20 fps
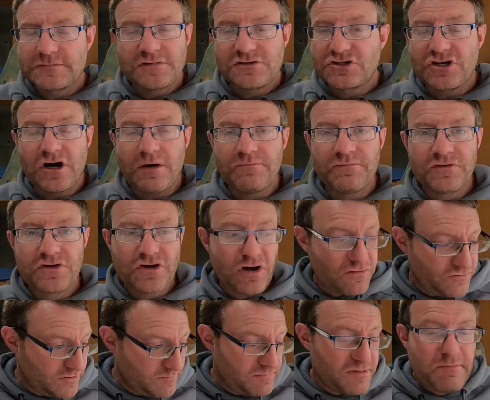It's gone.
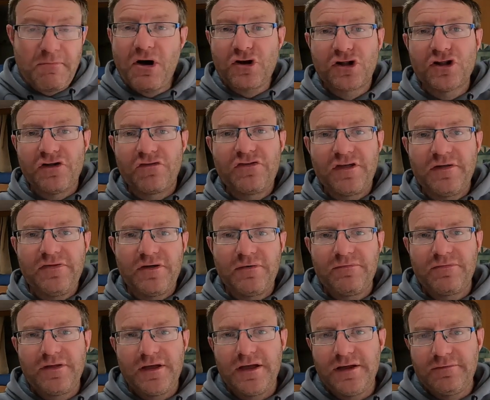The model of
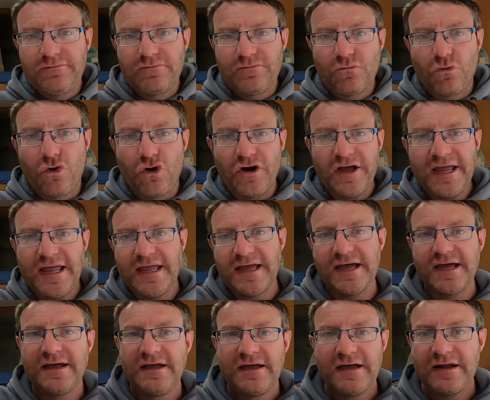the water
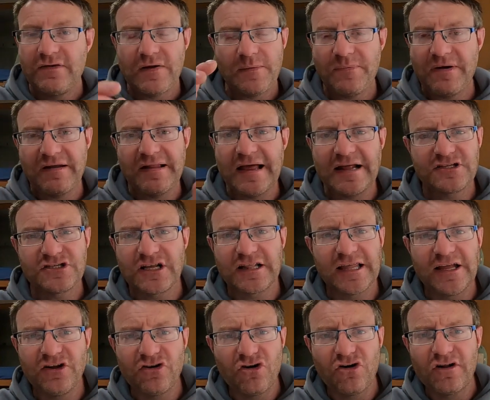heater, and apparently I had to
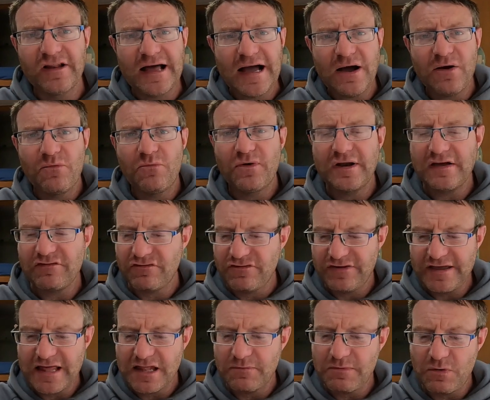clean it all out and whatever,
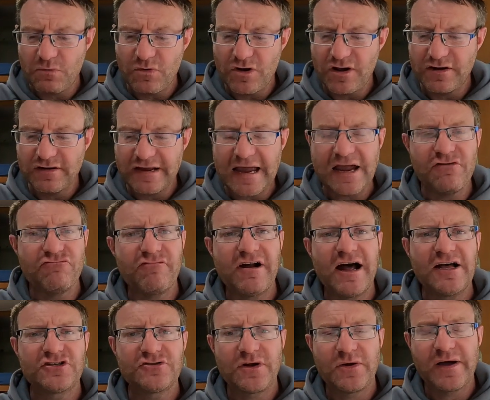and the element weren't getting
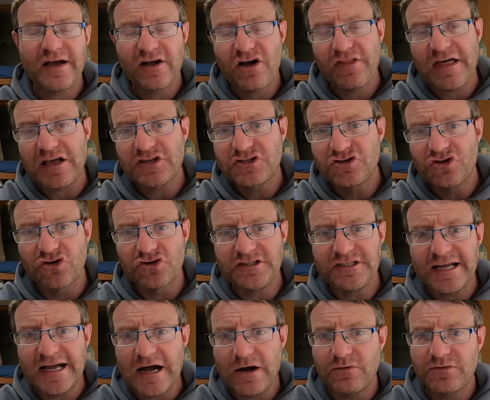right, so no, I got that
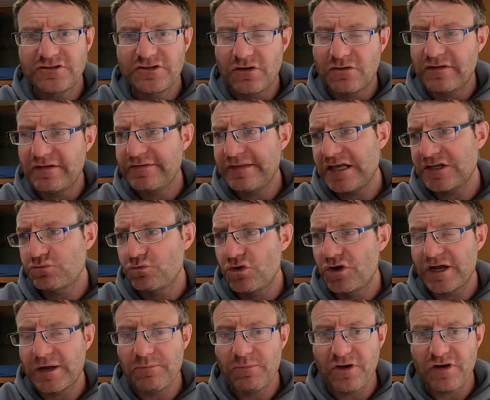sorted out, so that's
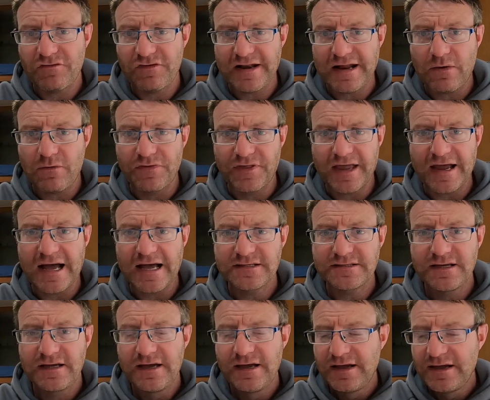working perfect now on the
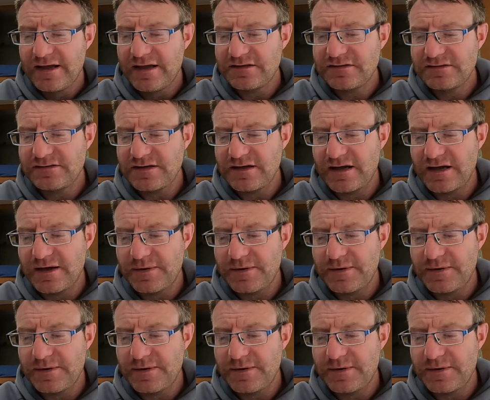gas. It's